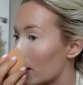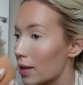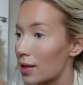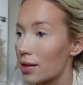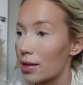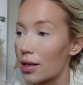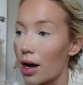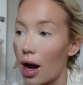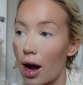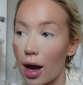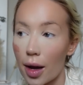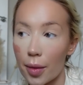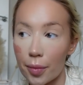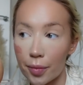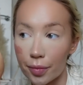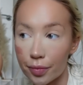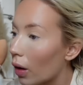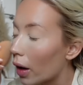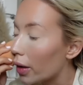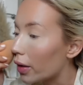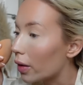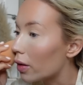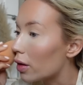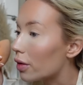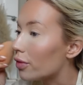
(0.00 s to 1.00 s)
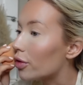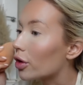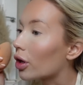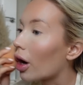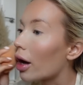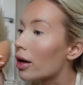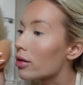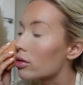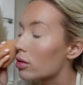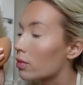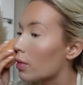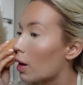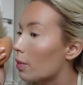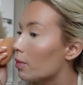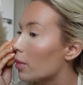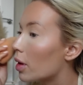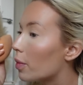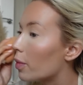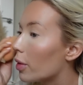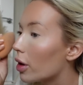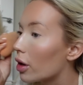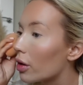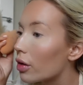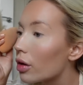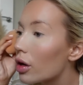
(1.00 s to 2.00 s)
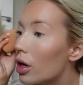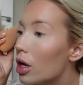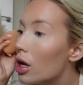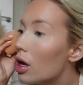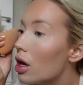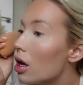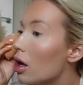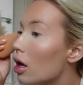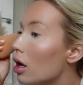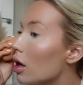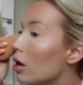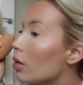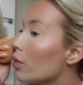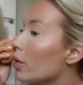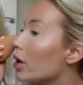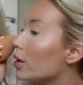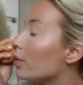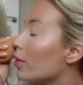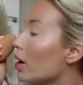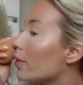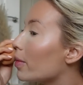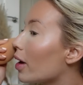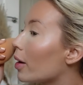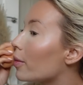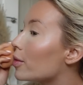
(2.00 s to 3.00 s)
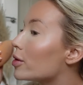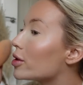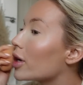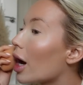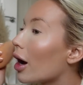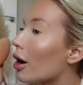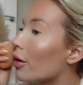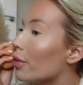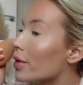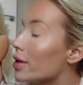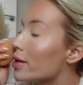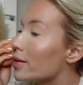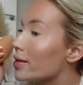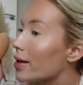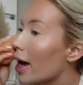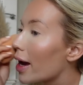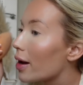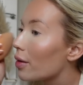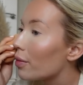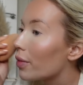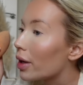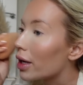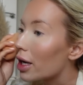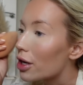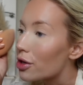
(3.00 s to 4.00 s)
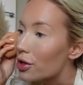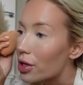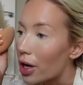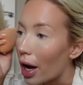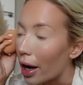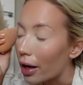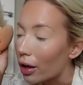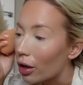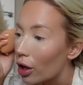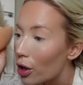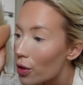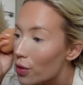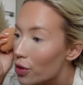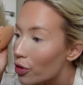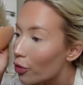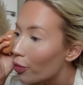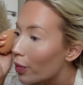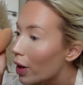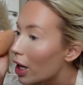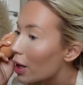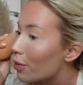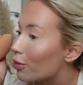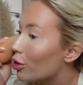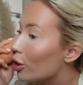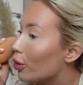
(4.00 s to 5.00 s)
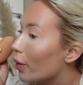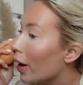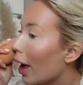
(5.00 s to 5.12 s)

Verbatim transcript: this time, I don't know if you guys remember, but with my baby shower with Saint, we literally had loads of people.